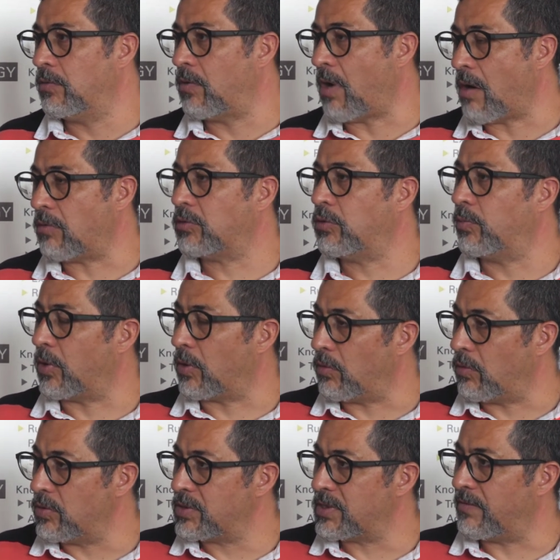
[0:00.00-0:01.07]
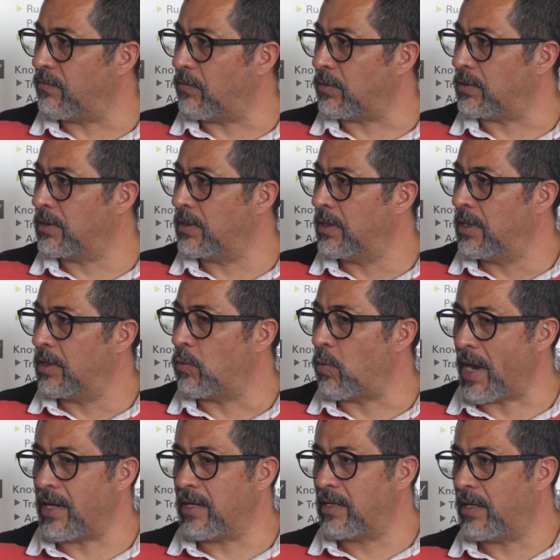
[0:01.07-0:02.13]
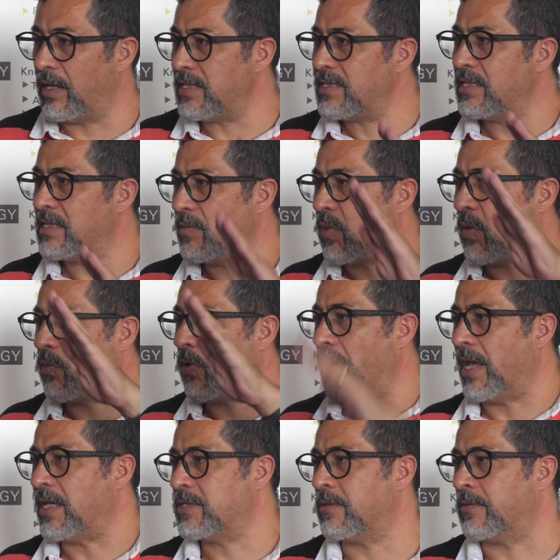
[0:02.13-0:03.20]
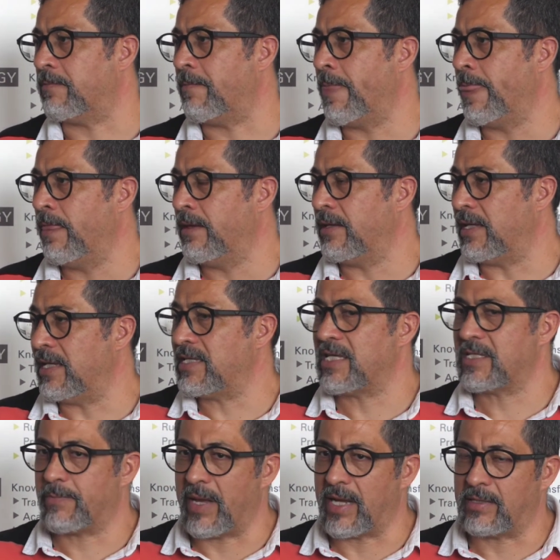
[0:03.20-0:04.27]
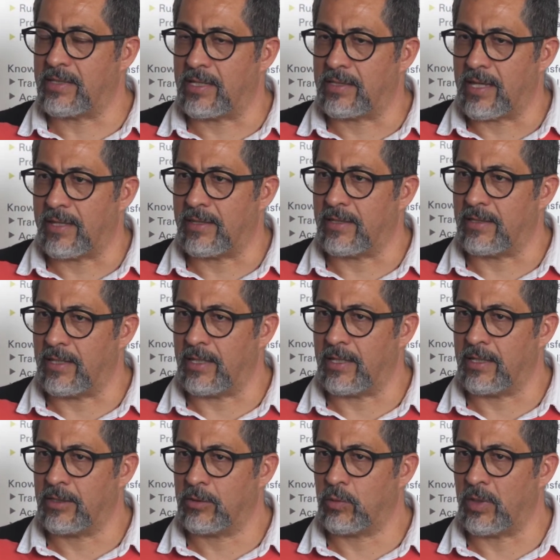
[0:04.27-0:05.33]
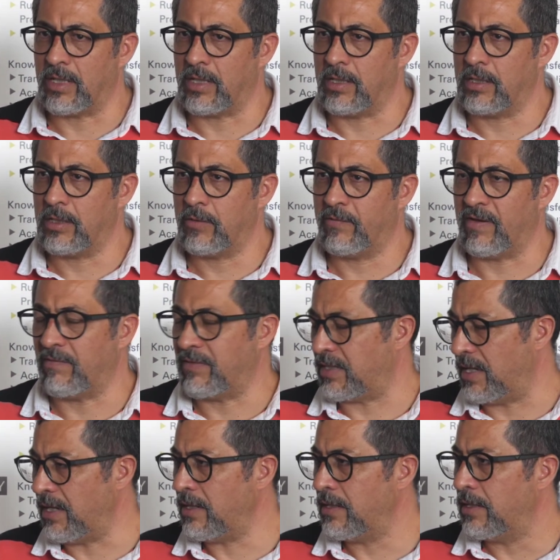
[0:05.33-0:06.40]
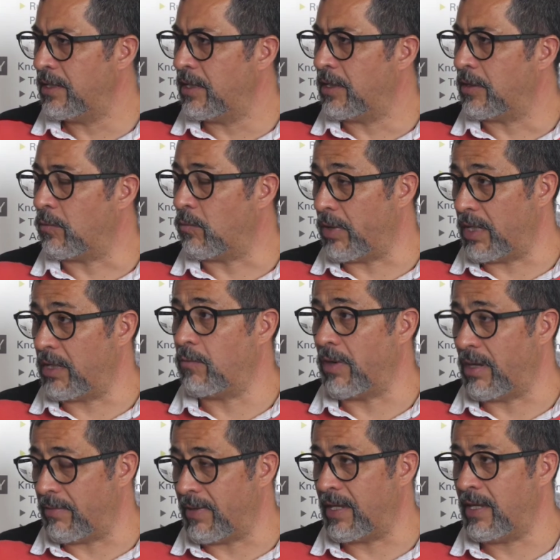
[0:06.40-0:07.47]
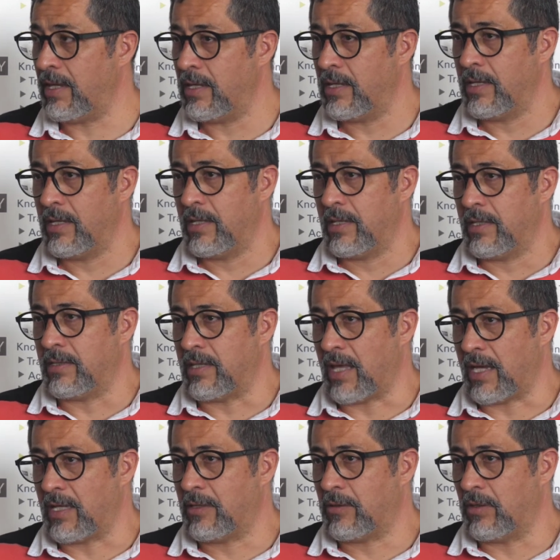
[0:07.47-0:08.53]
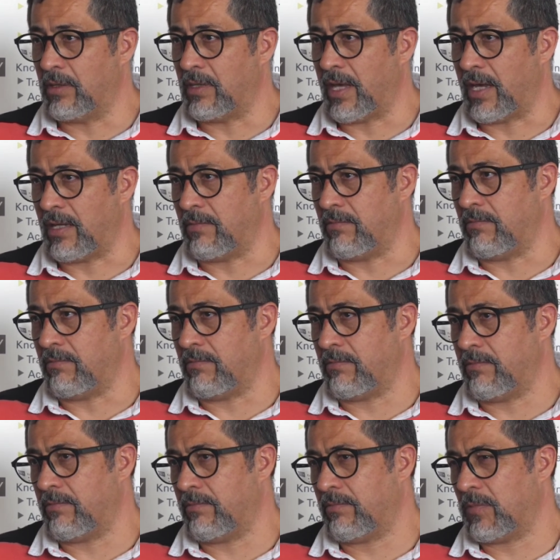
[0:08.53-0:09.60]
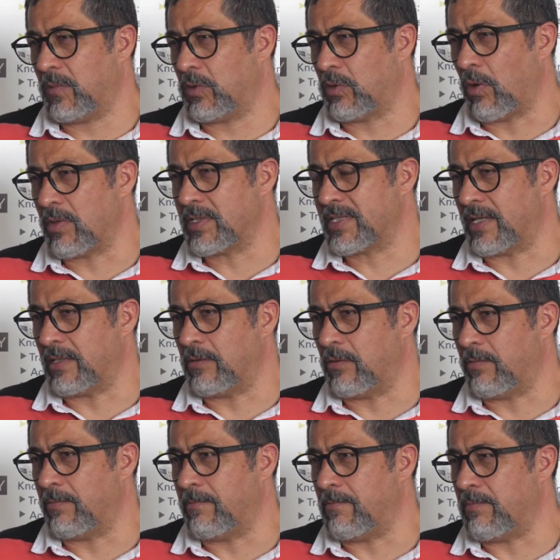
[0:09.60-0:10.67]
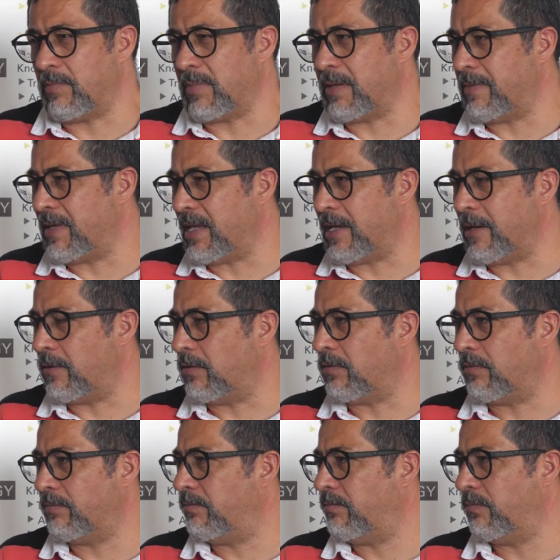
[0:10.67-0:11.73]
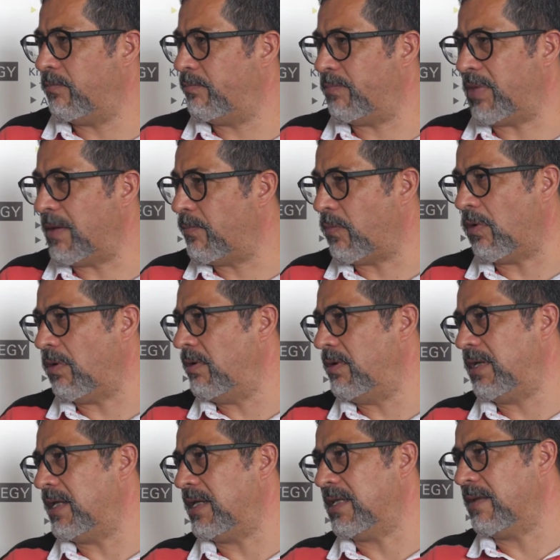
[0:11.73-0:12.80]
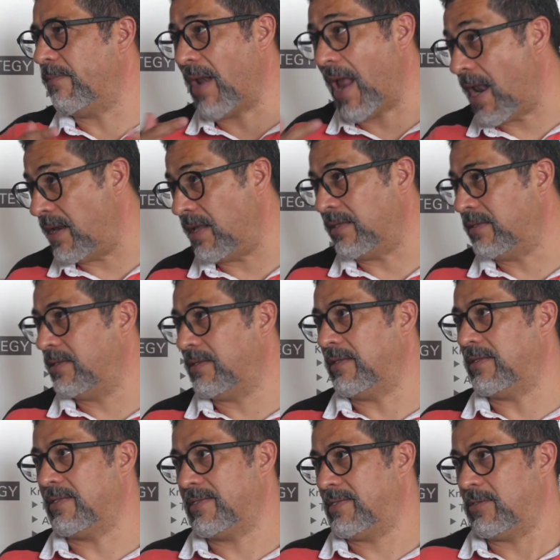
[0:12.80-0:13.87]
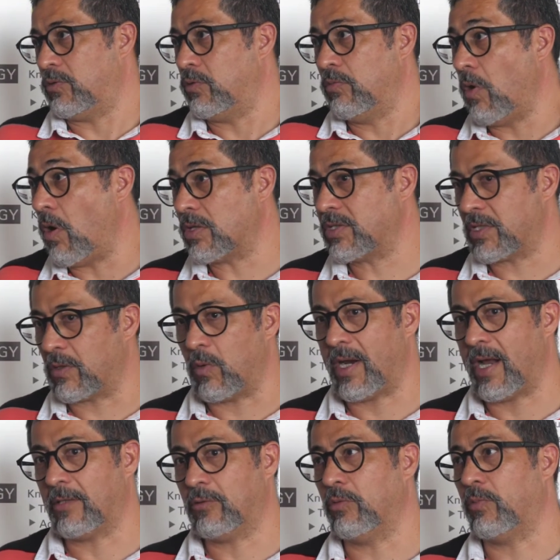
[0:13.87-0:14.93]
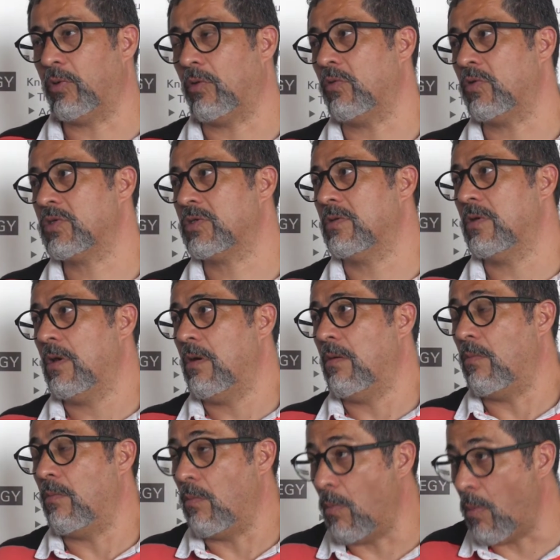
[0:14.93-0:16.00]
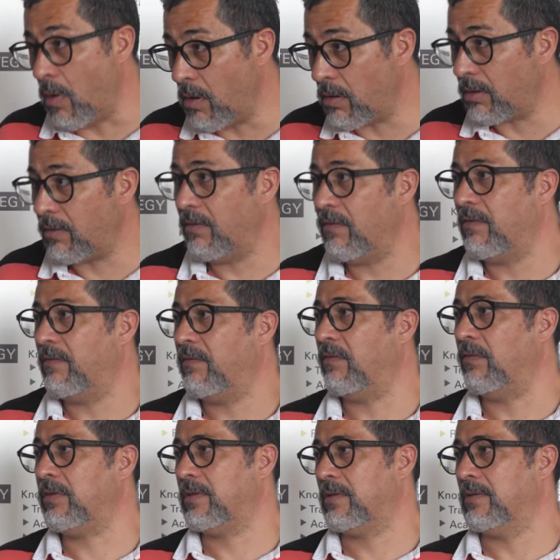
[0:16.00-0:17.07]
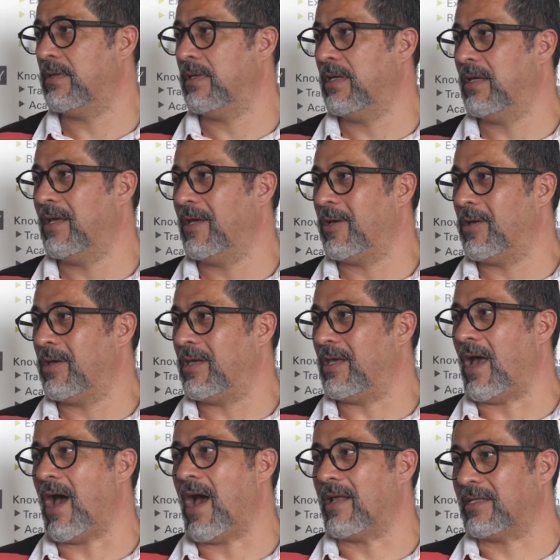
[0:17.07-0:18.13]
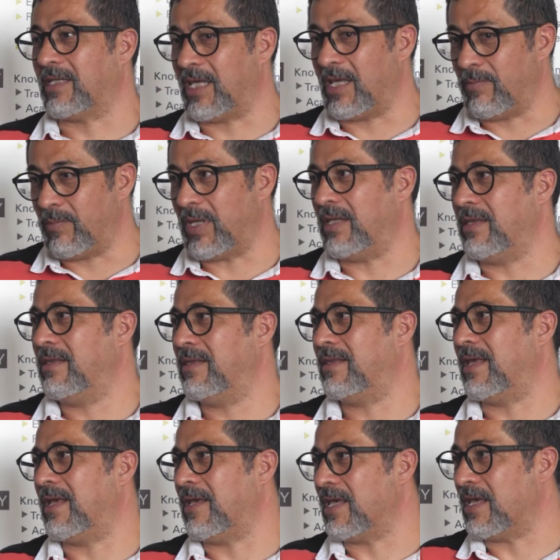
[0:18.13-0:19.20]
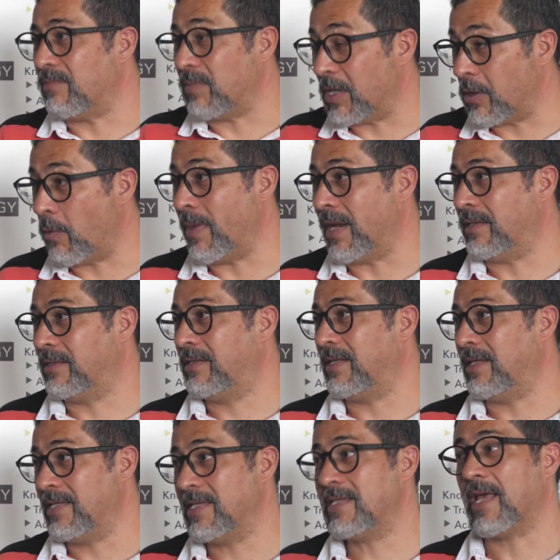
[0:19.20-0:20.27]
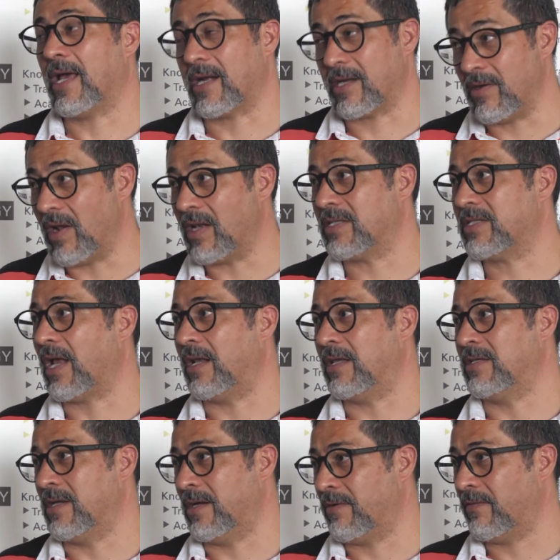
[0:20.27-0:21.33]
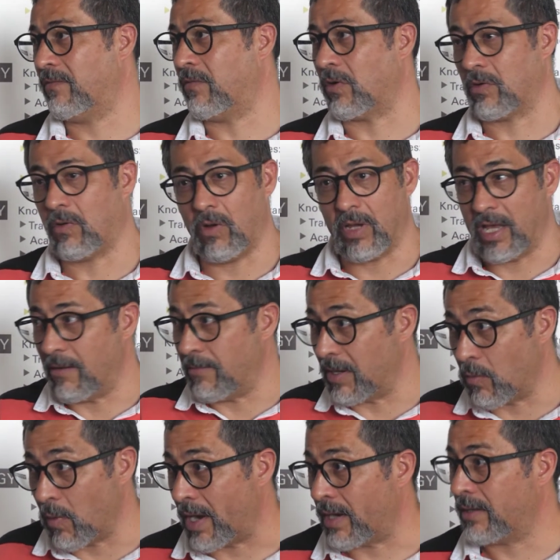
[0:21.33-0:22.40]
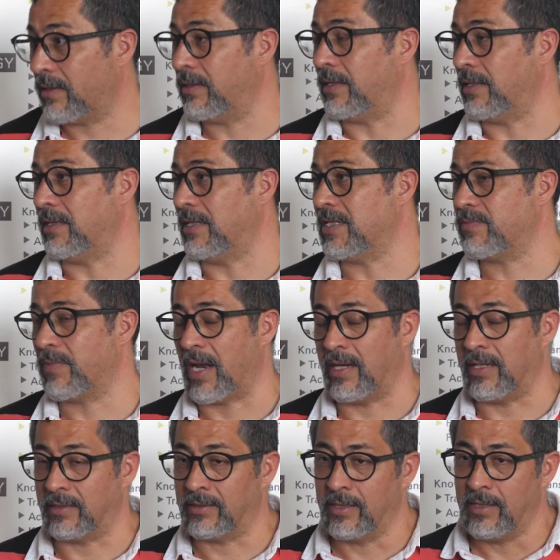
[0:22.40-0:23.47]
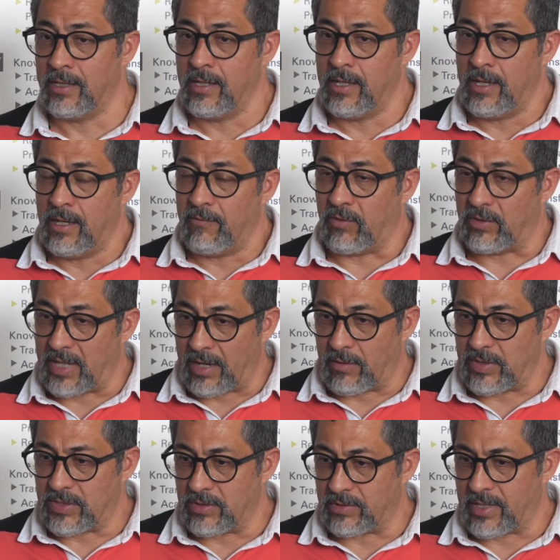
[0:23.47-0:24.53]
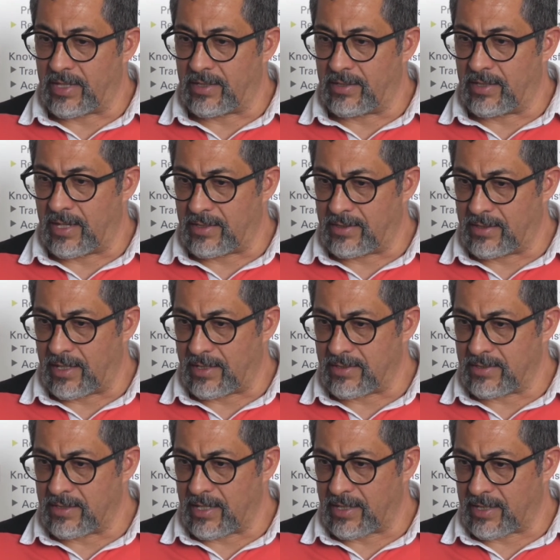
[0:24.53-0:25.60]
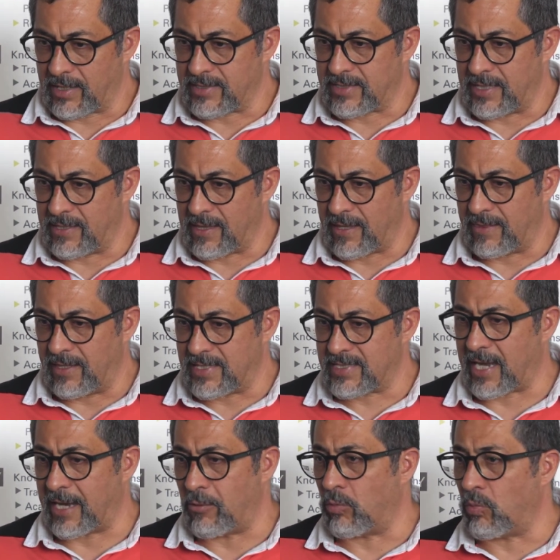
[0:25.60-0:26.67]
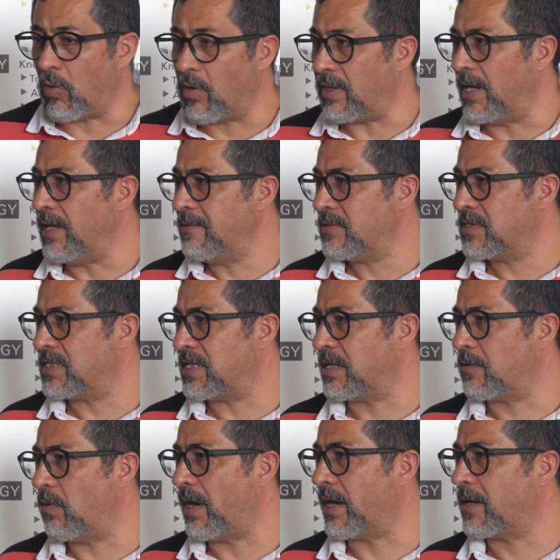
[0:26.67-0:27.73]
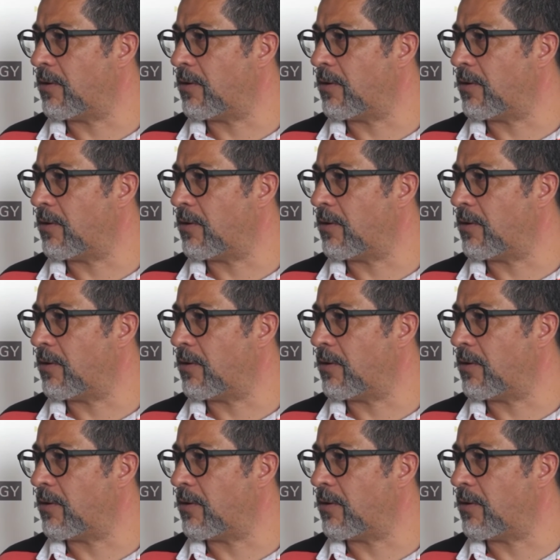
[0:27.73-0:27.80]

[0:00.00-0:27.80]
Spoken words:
how to produce the food. We're increasing the population. It is expected that in 2050 we will be 9,000 billion people in the planet. It's too much. We have to produce more food and keeping the environment. This is a real challenger for everywhere in this planet. For that reason, that I can see that this kind of model, circular